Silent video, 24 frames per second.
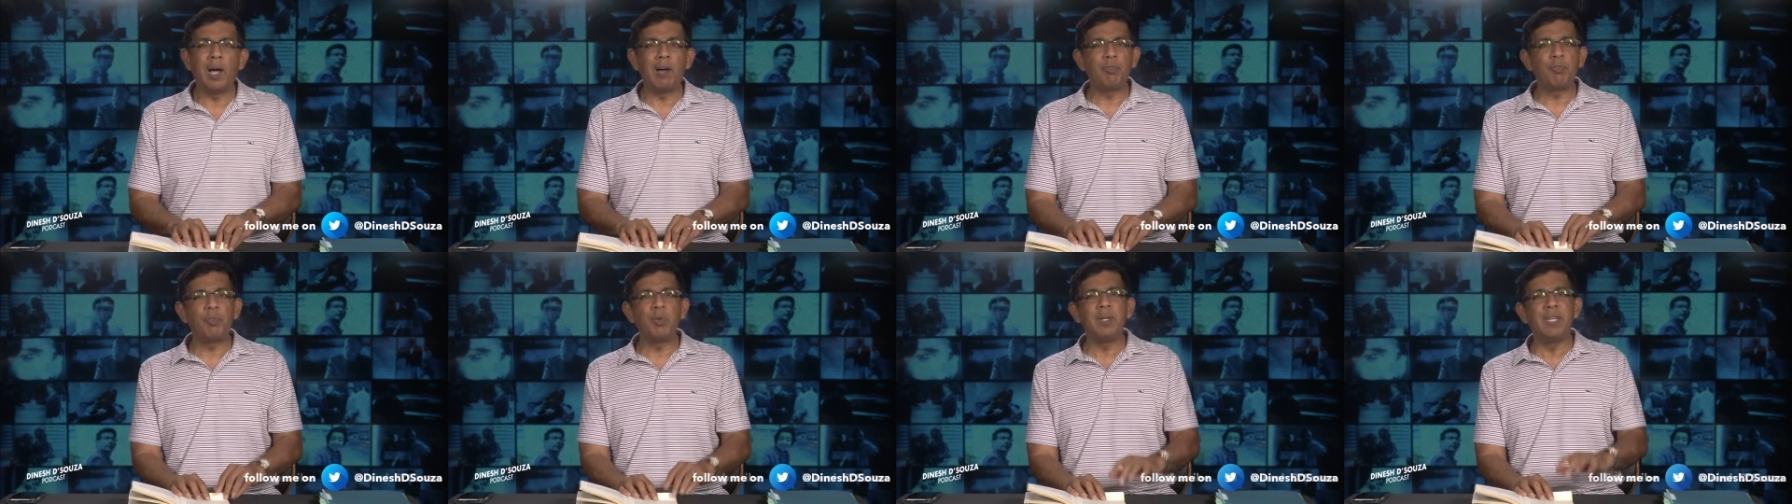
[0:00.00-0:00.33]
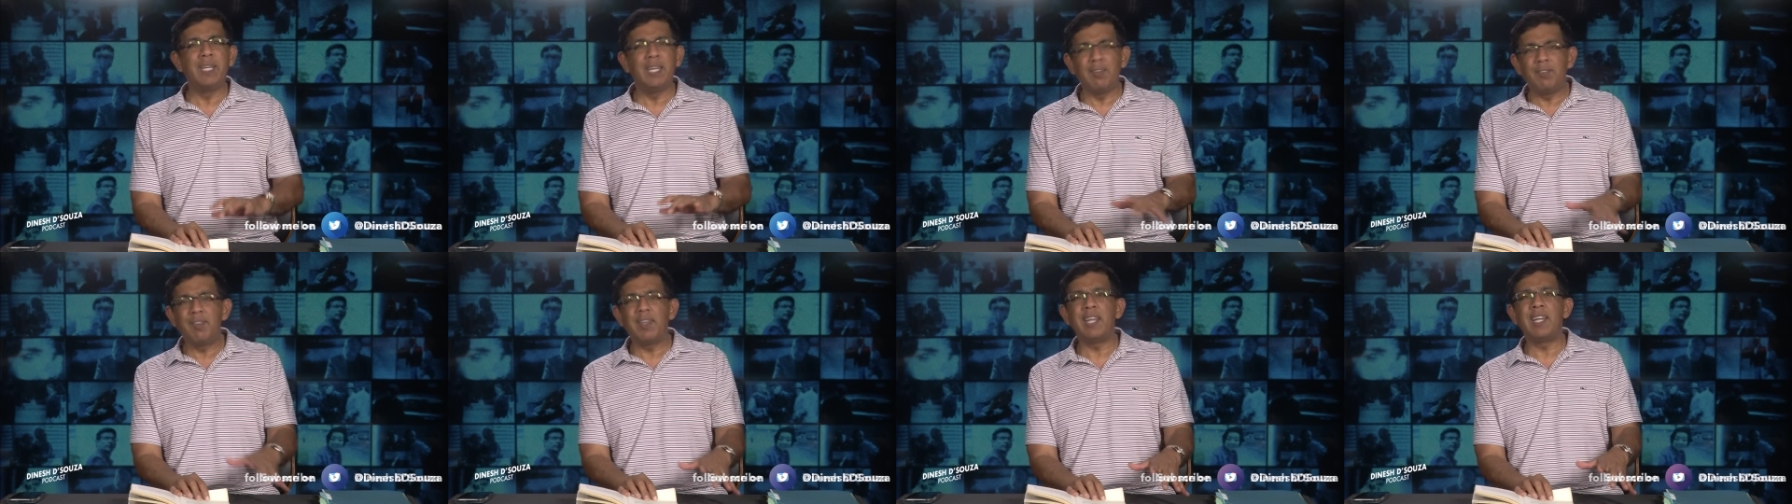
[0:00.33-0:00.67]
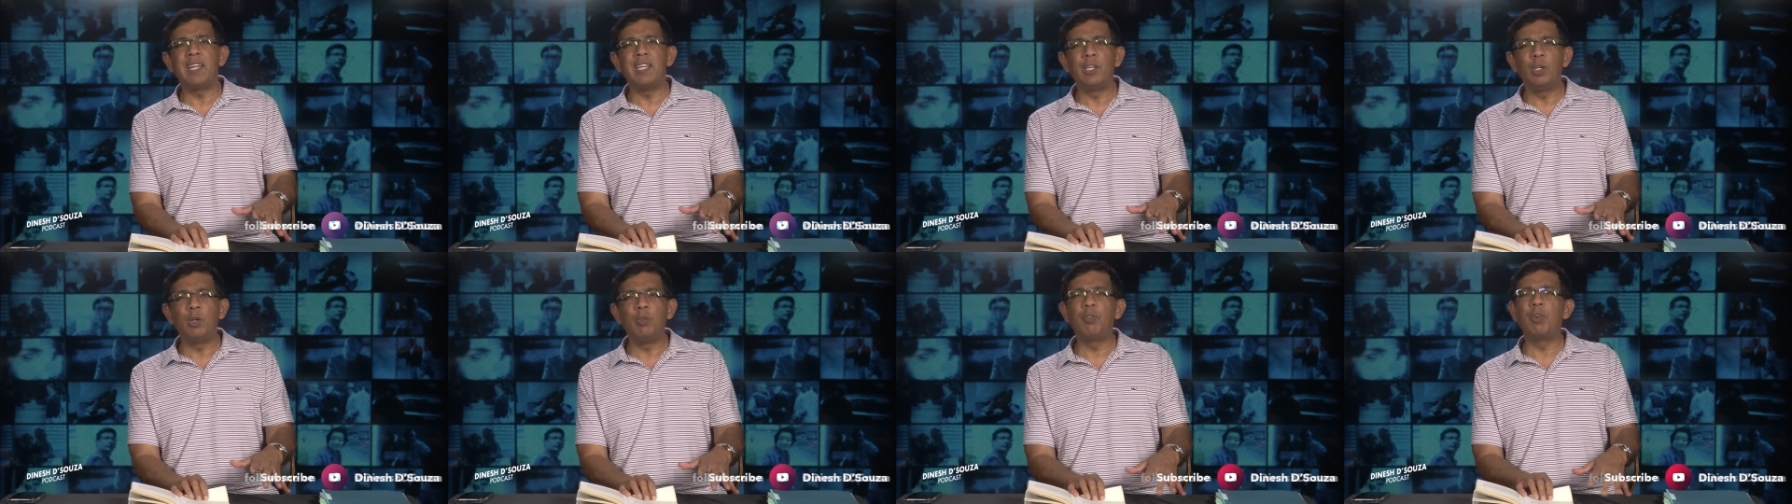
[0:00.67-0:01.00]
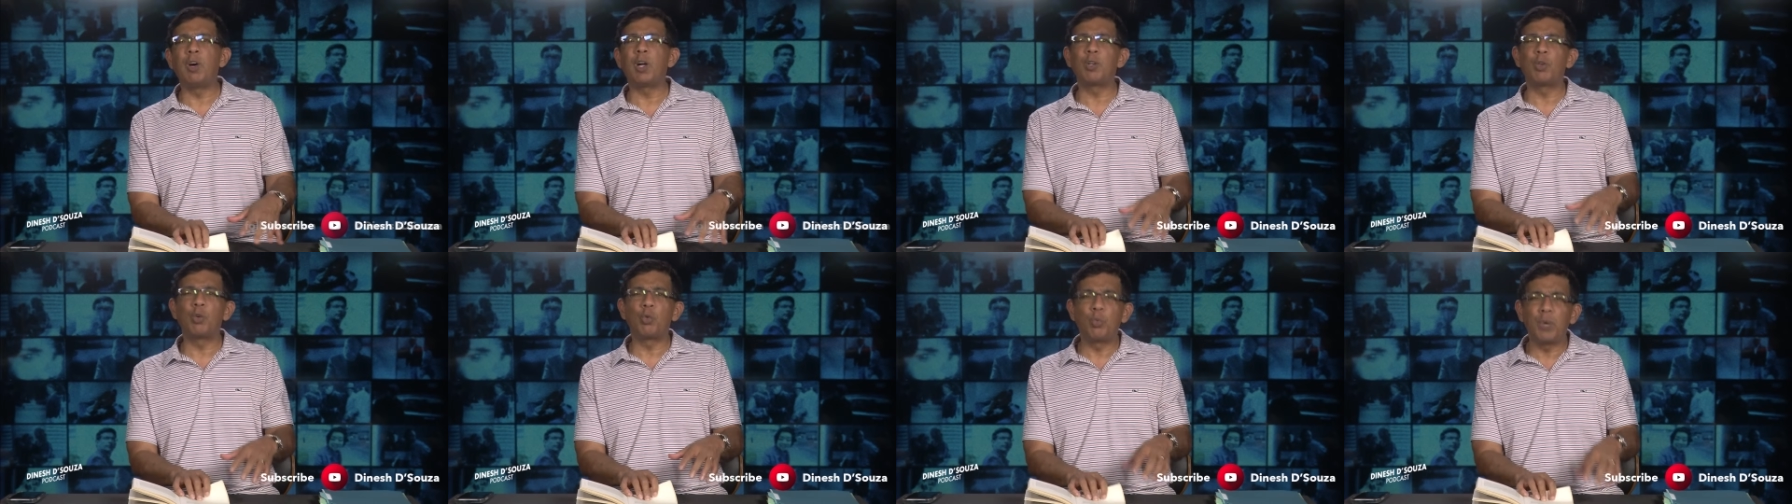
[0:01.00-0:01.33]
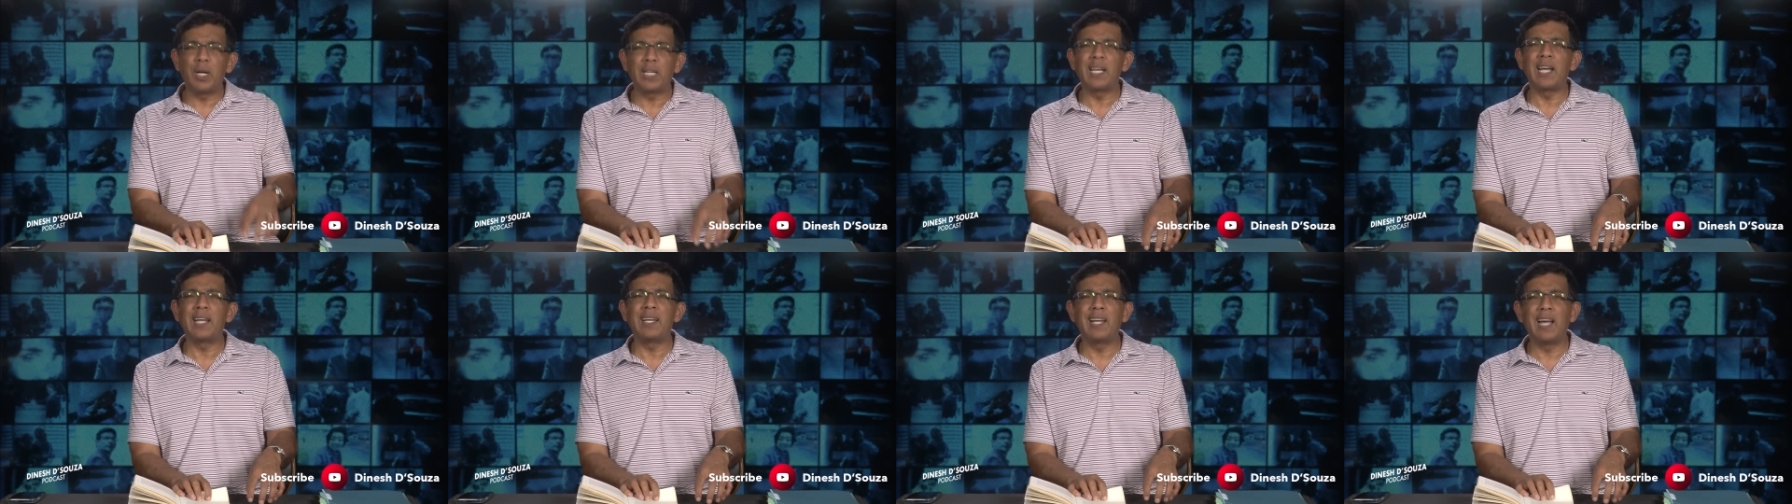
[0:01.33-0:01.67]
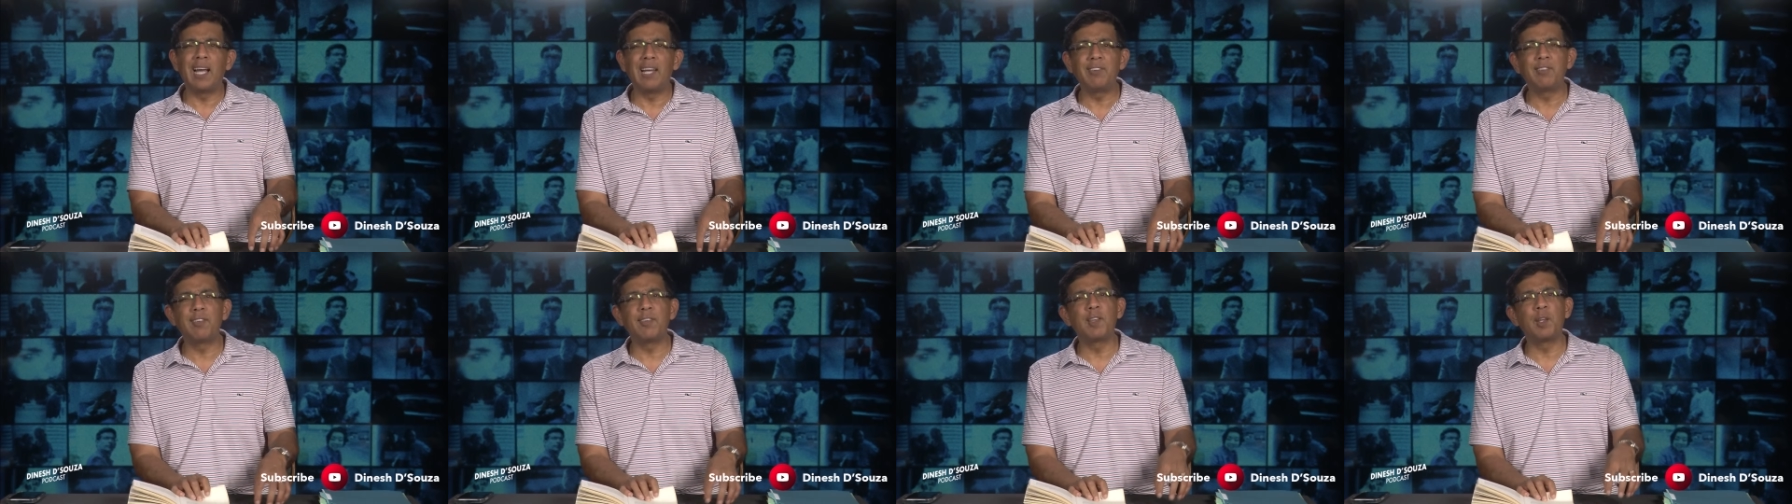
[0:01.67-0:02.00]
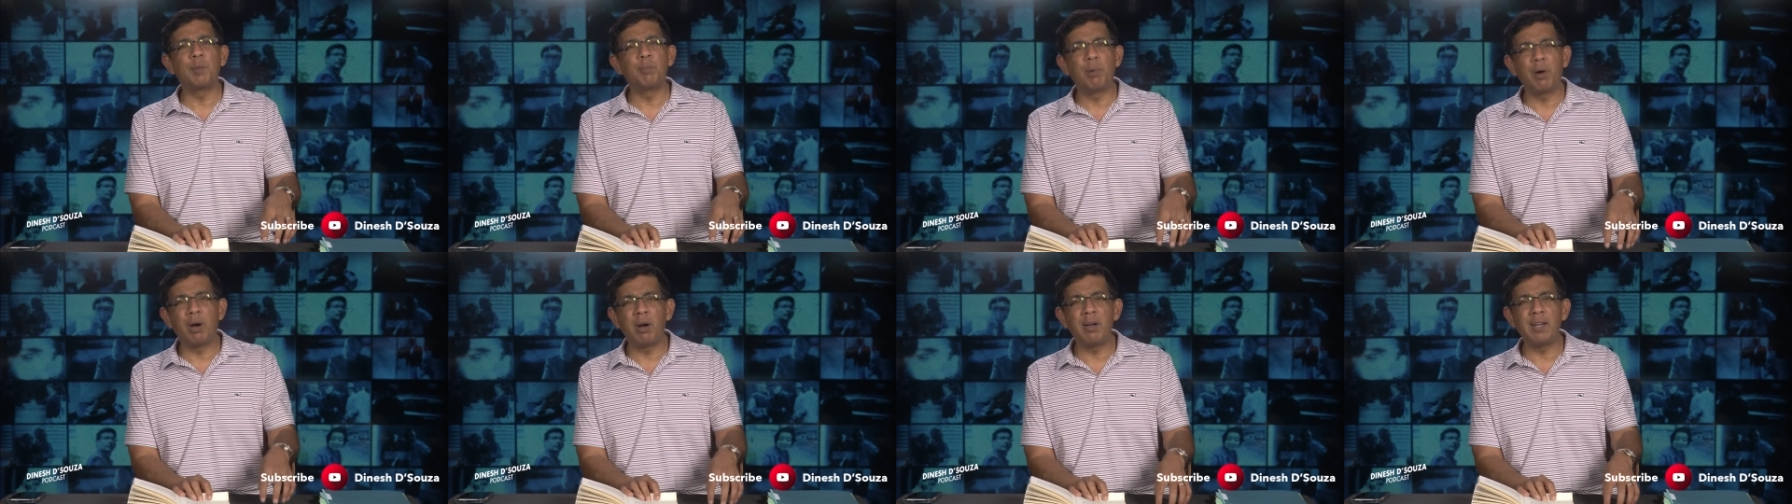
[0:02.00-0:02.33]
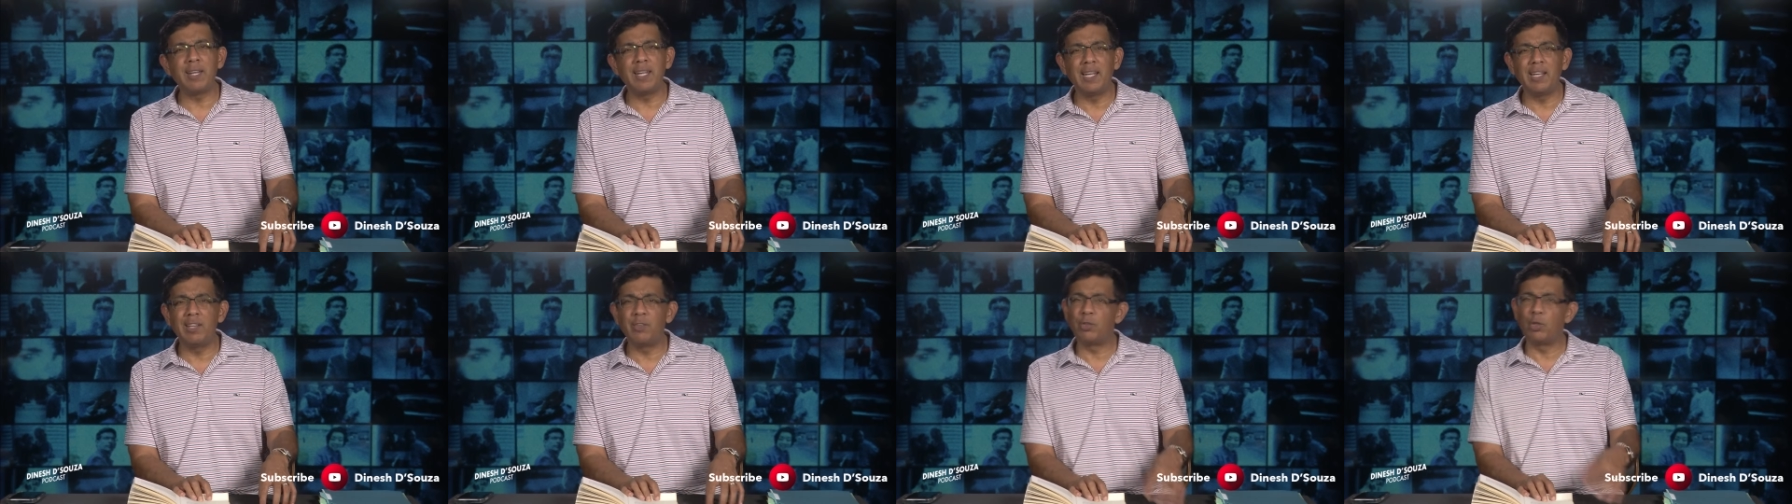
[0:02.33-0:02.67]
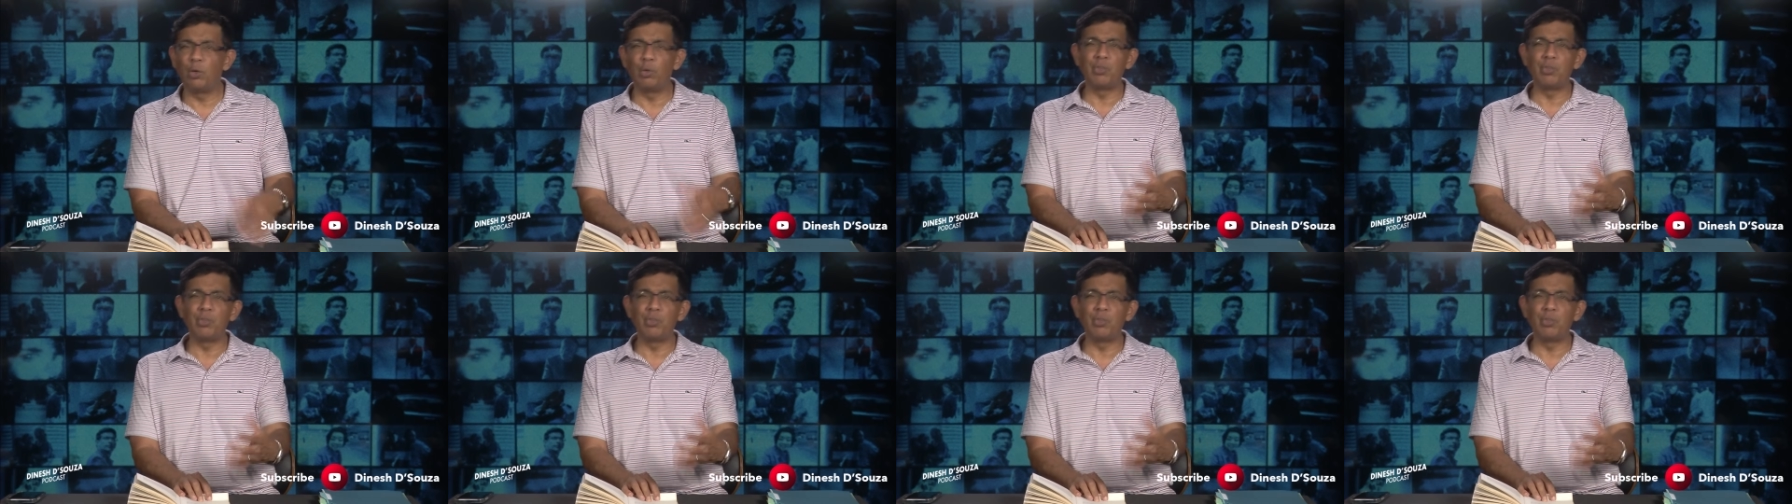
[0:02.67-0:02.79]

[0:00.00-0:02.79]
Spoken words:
have to give in. You've got to recognize that the party is,